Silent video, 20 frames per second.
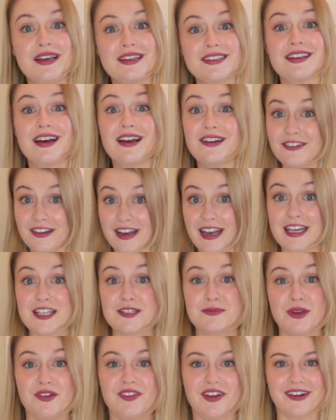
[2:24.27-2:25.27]
So
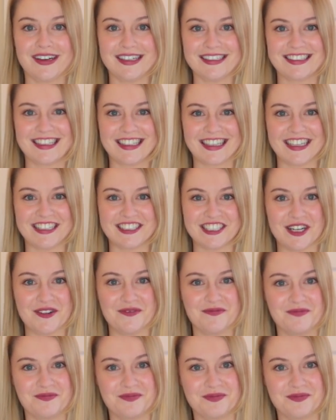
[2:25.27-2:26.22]
let's move it on into the kitchen.